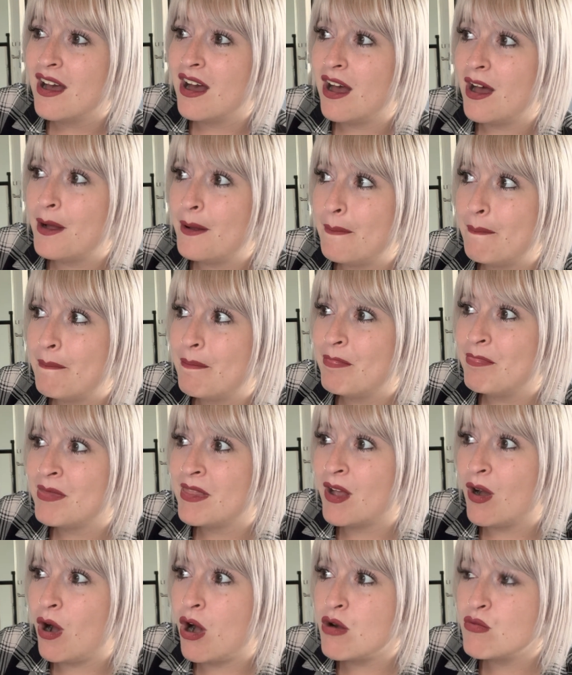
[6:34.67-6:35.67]

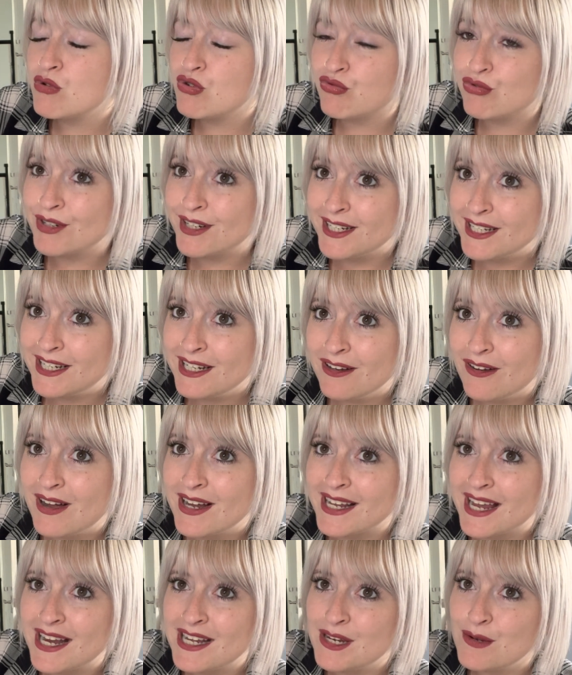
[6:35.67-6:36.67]
I would really like
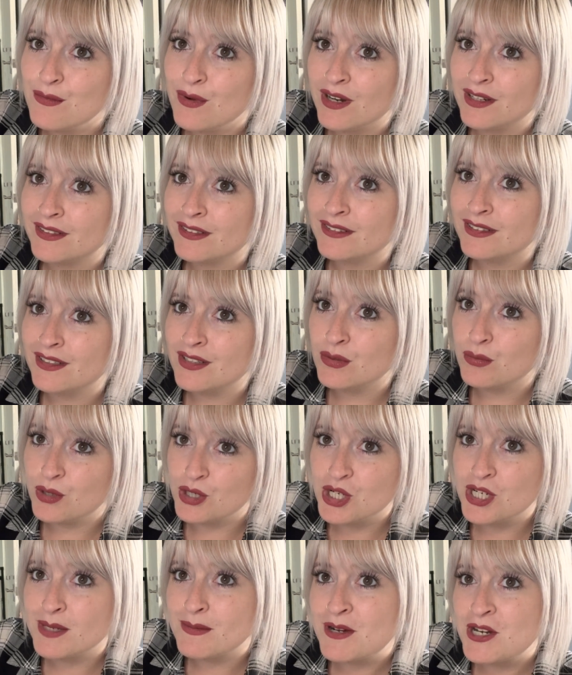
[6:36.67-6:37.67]
anyone that
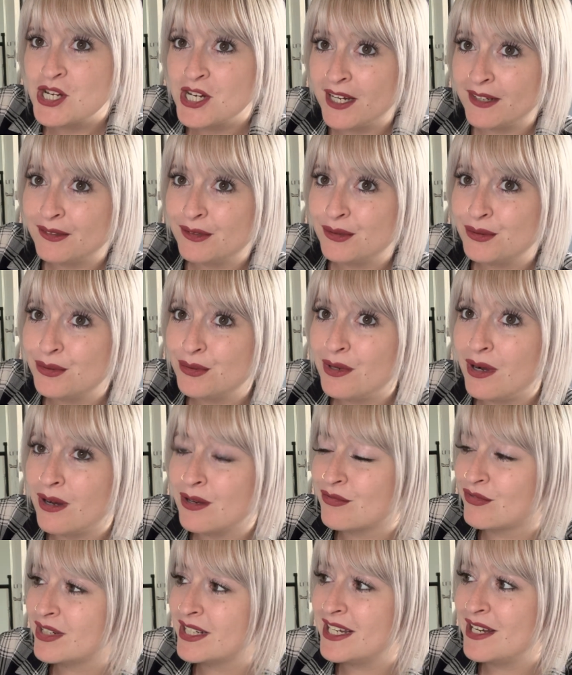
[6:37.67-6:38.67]
watches my channel,
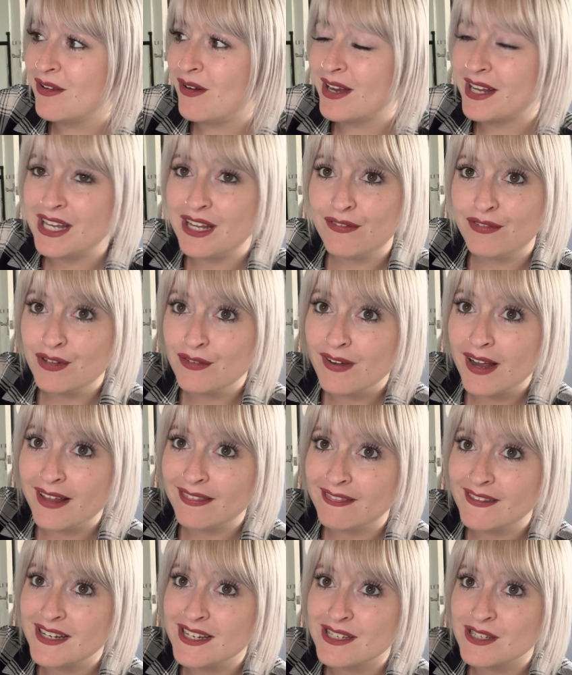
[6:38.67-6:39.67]
I'd really like it if you've had
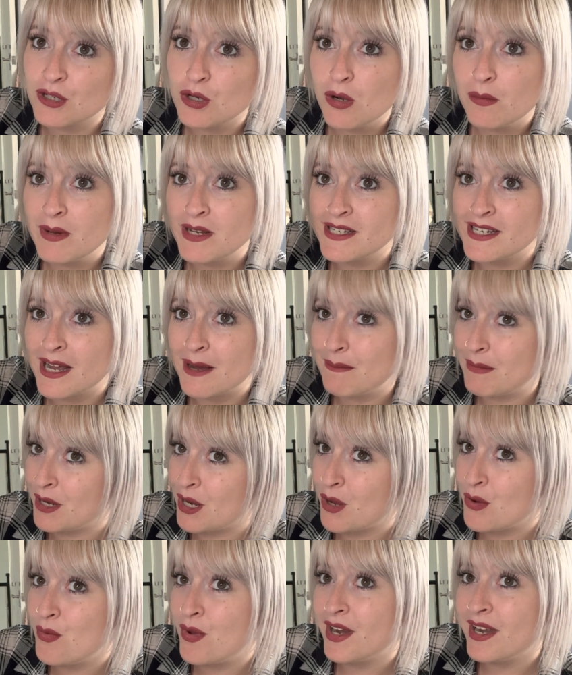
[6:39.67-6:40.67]
this to comment down
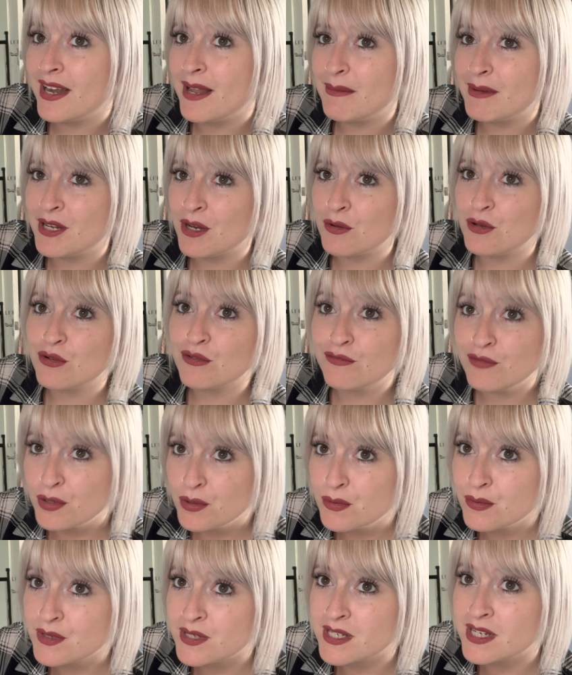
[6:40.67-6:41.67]
below and let me know your
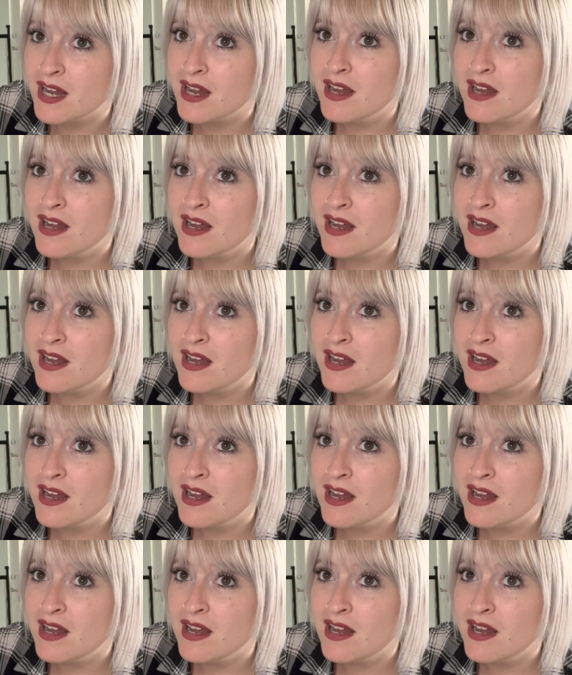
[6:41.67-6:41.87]
thoughts.